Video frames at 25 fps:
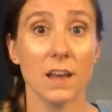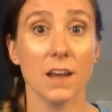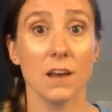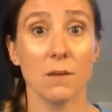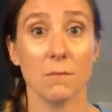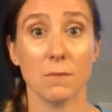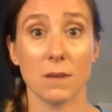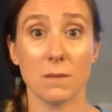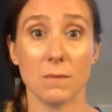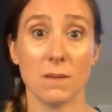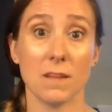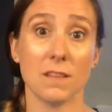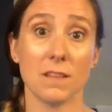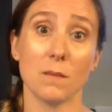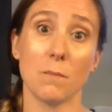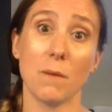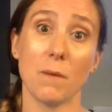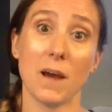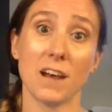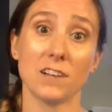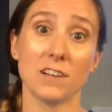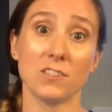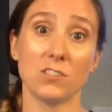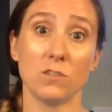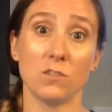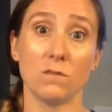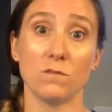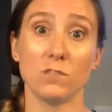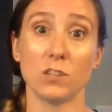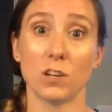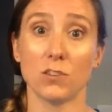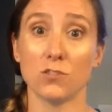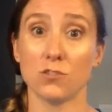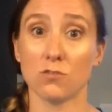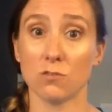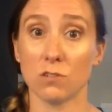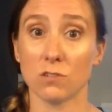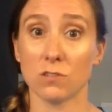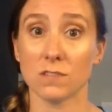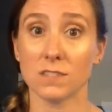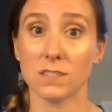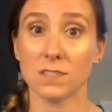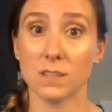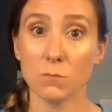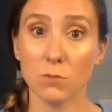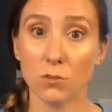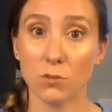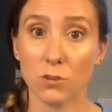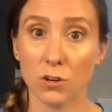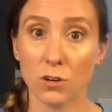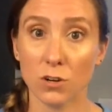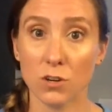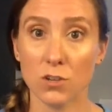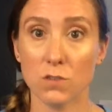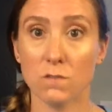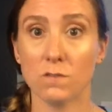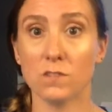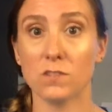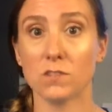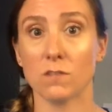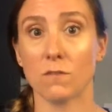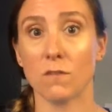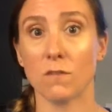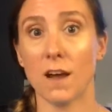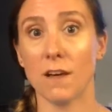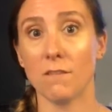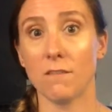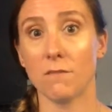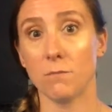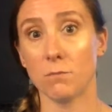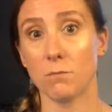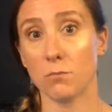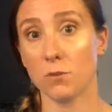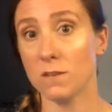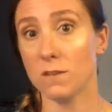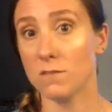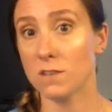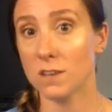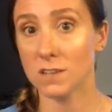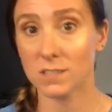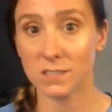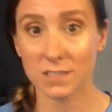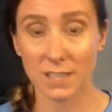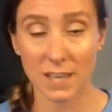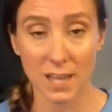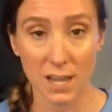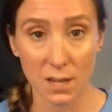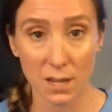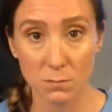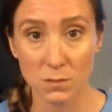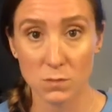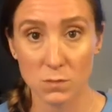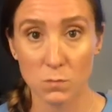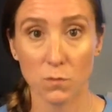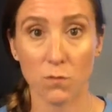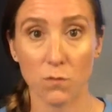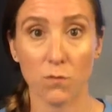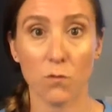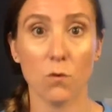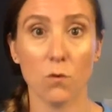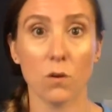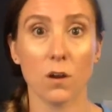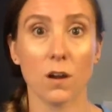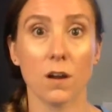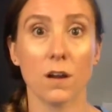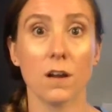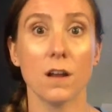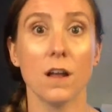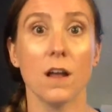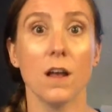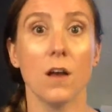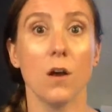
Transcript: Maybe in the past you've done drills similar, you've survived previous camps before.